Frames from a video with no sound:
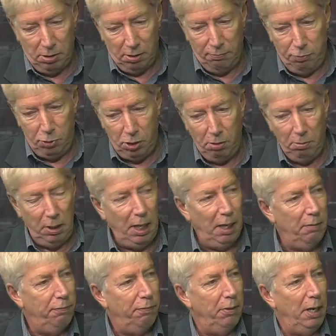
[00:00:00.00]
of shoo the
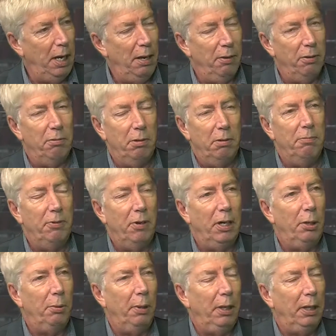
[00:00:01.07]
elephant out of the room very
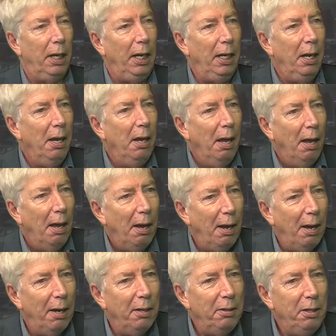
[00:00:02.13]
quickly.
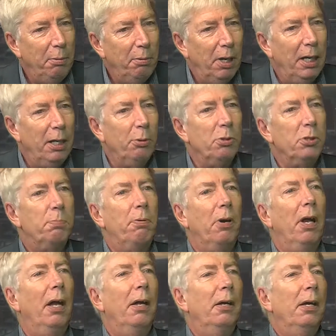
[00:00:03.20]
Yeah. You were at
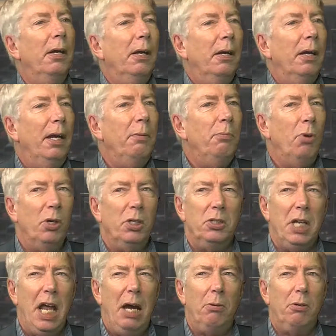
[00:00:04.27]
Hillsborough in what is
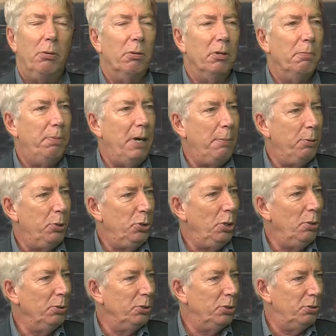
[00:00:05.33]
now called the Papa
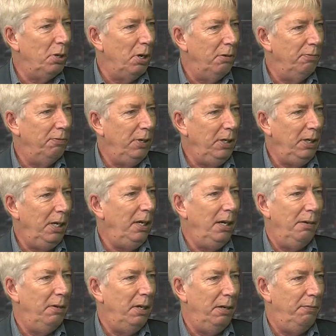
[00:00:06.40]
John's Trophy,
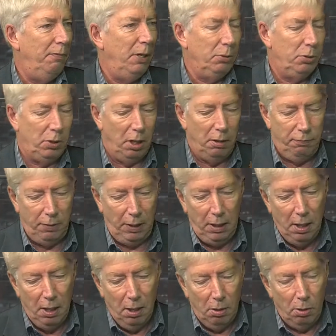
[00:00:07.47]
EFL Trophy,
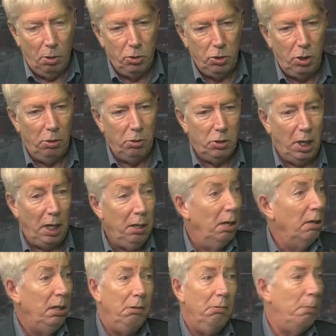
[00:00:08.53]
on Tuesday.
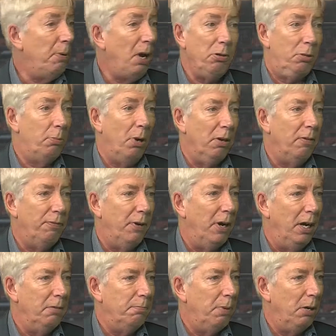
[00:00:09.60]
You were both
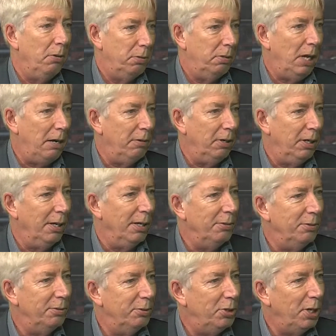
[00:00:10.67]
qualified, both Harrogate
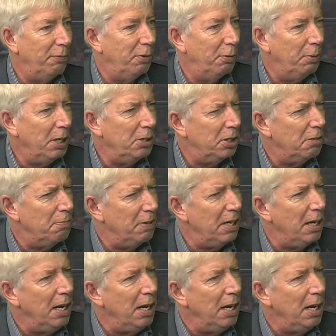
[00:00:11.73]
and Sheffield Wednesday, but